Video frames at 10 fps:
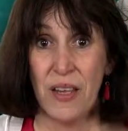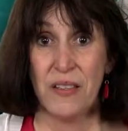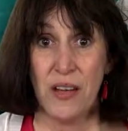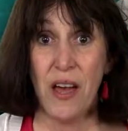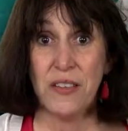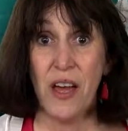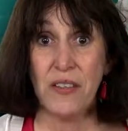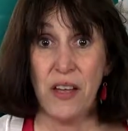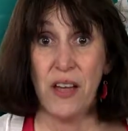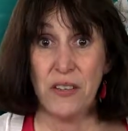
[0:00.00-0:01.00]
Ta, ta,
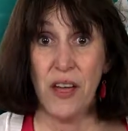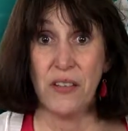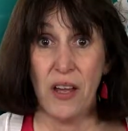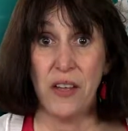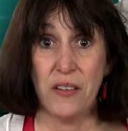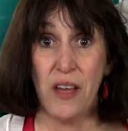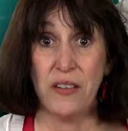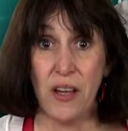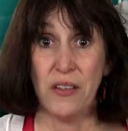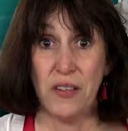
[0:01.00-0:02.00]
ta, ta, ta, ta,
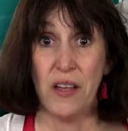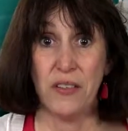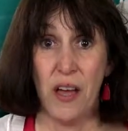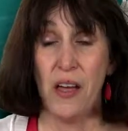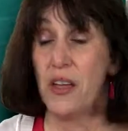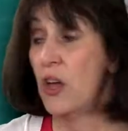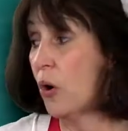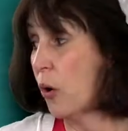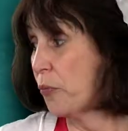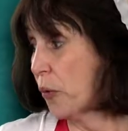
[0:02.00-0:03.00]
ta, ta, ta.
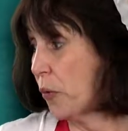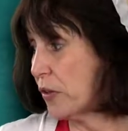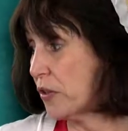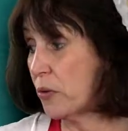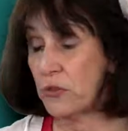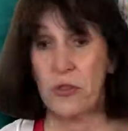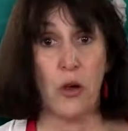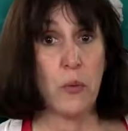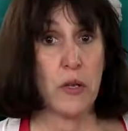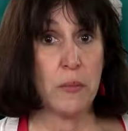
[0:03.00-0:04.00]
Or if we're going to go
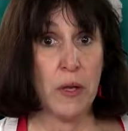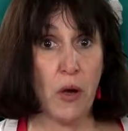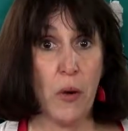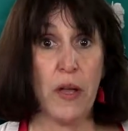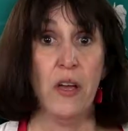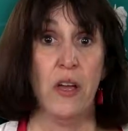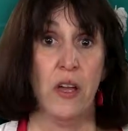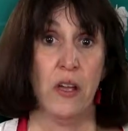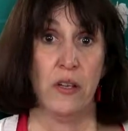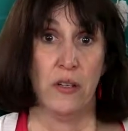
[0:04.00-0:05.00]
slow, we could be going
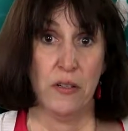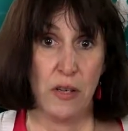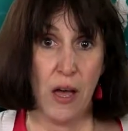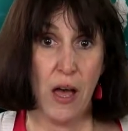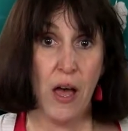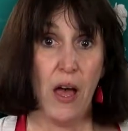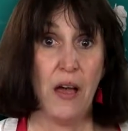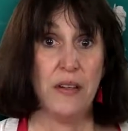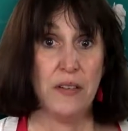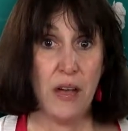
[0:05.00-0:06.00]

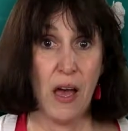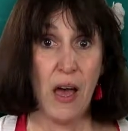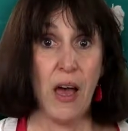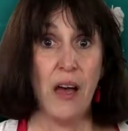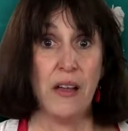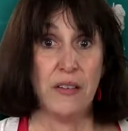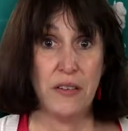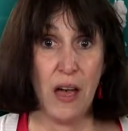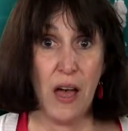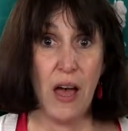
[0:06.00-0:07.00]
ta, ta,
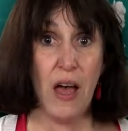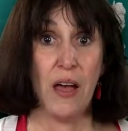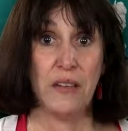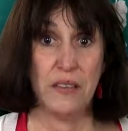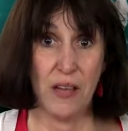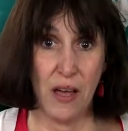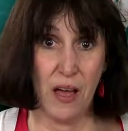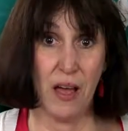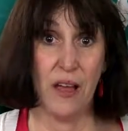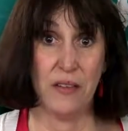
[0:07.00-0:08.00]
ta,
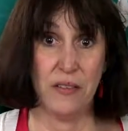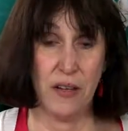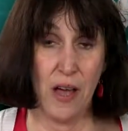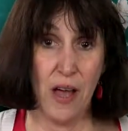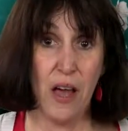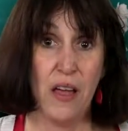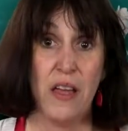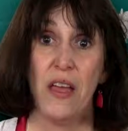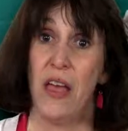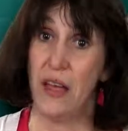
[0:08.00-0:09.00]
ta, ta,
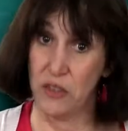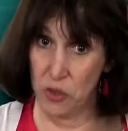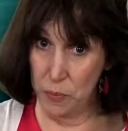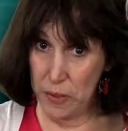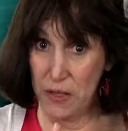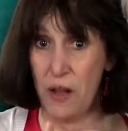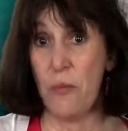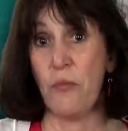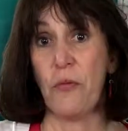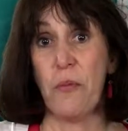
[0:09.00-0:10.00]
and speed it
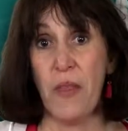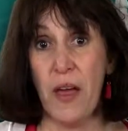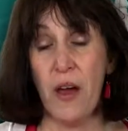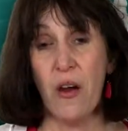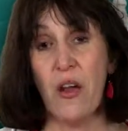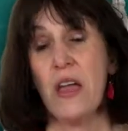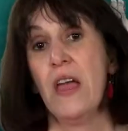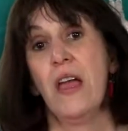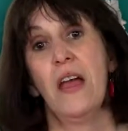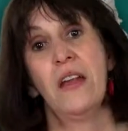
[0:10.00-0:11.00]
up from there.
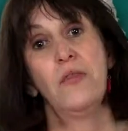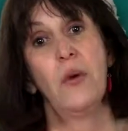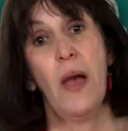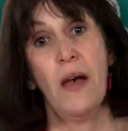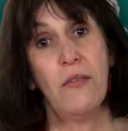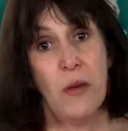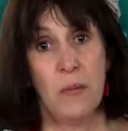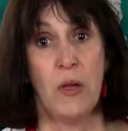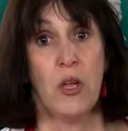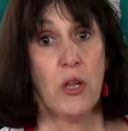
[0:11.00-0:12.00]
And if you have
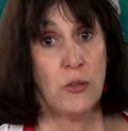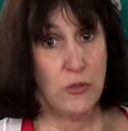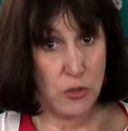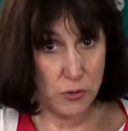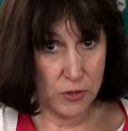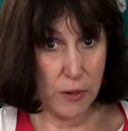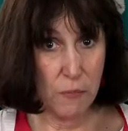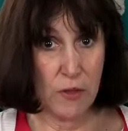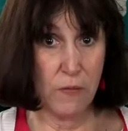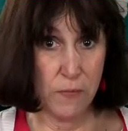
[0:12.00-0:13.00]
them do
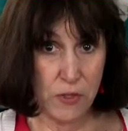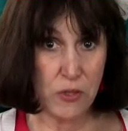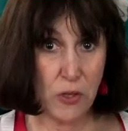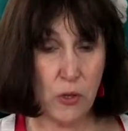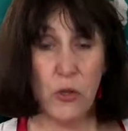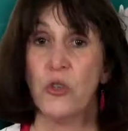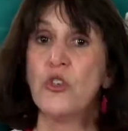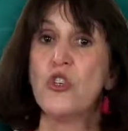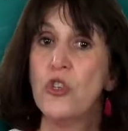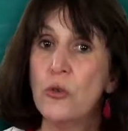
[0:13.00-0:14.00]
something physical
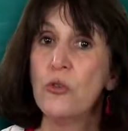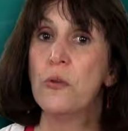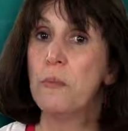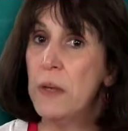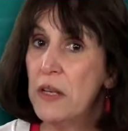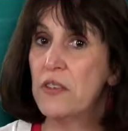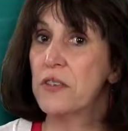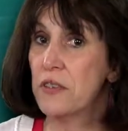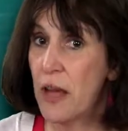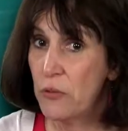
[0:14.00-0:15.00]
to the beat, the
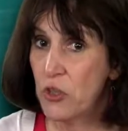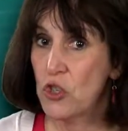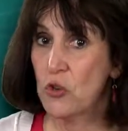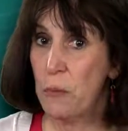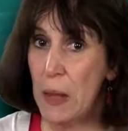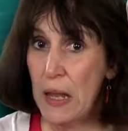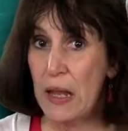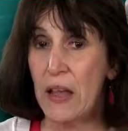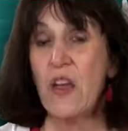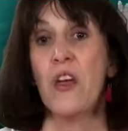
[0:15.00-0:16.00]
sound that you're
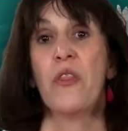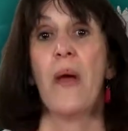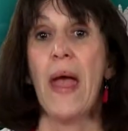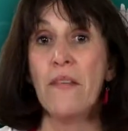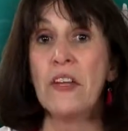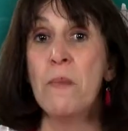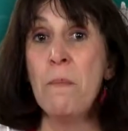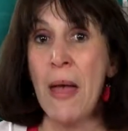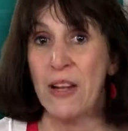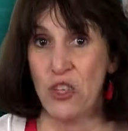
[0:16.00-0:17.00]
making, they're having to
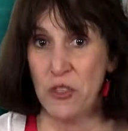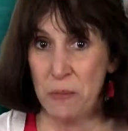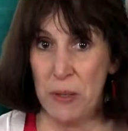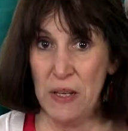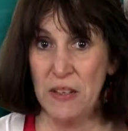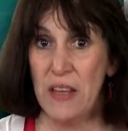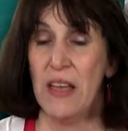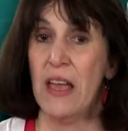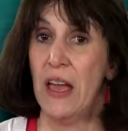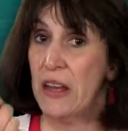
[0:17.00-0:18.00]
match the beat.
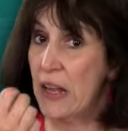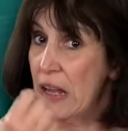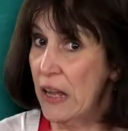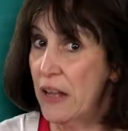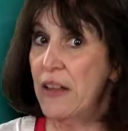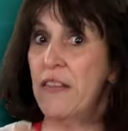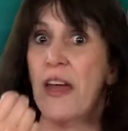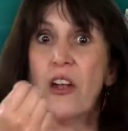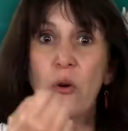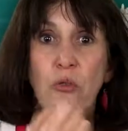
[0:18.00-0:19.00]
And again,
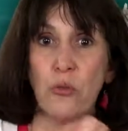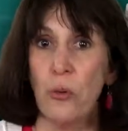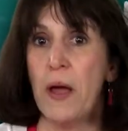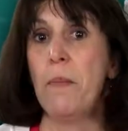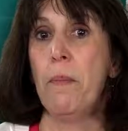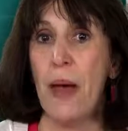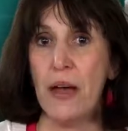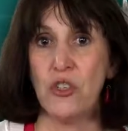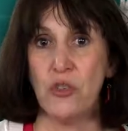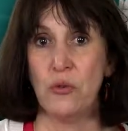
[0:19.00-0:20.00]
that goes right
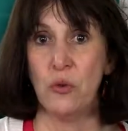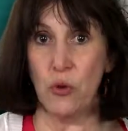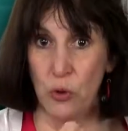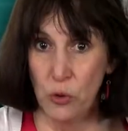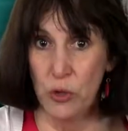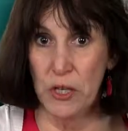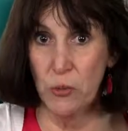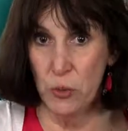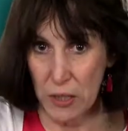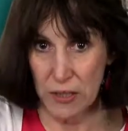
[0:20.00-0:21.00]
back to early
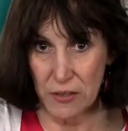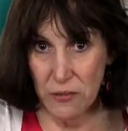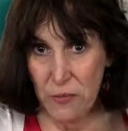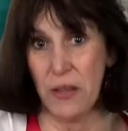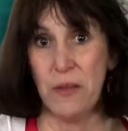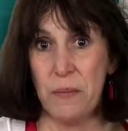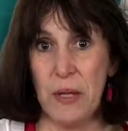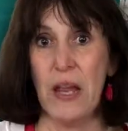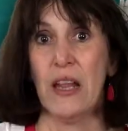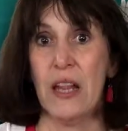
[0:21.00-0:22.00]
reading
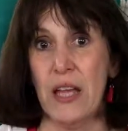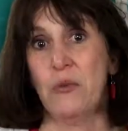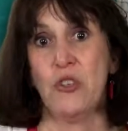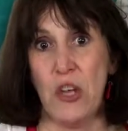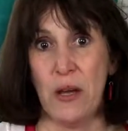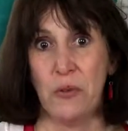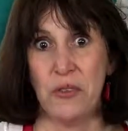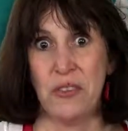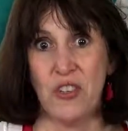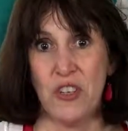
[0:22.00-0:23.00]
development and language
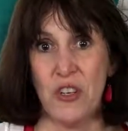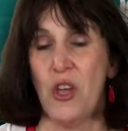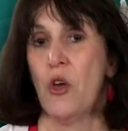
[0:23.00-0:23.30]
acquisition.